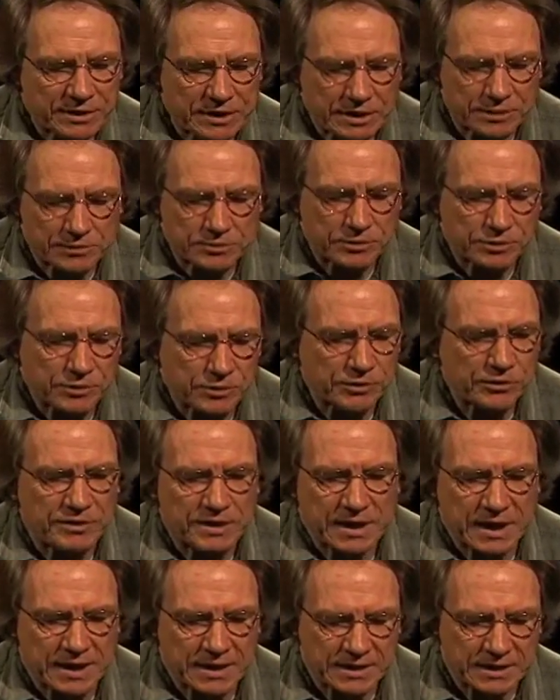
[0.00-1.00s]
introduced
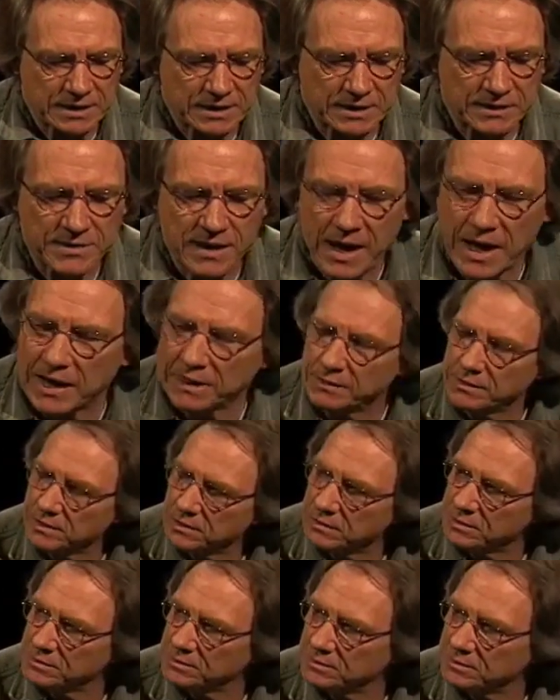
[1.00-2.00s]
the idea that
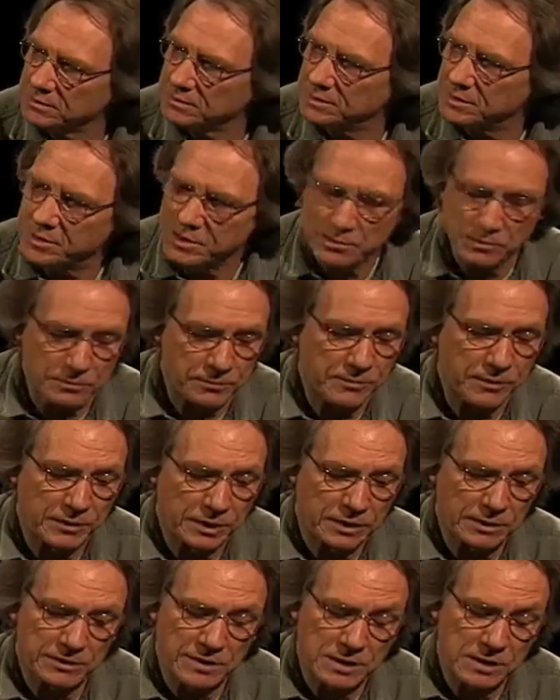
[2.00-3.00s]

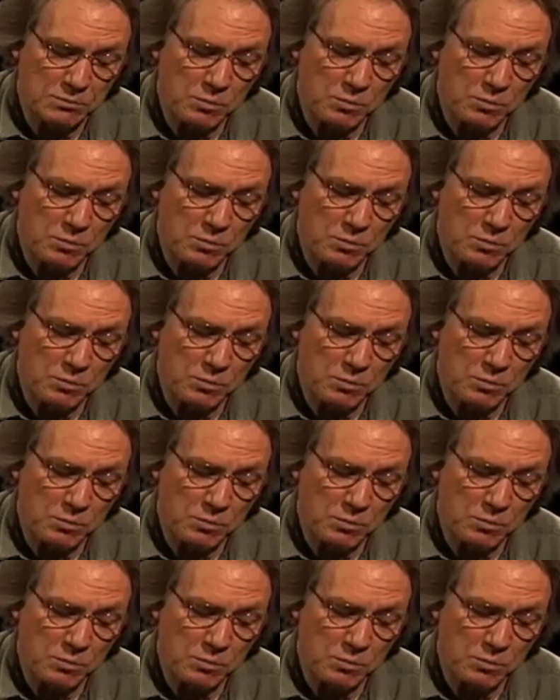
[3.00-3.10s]
the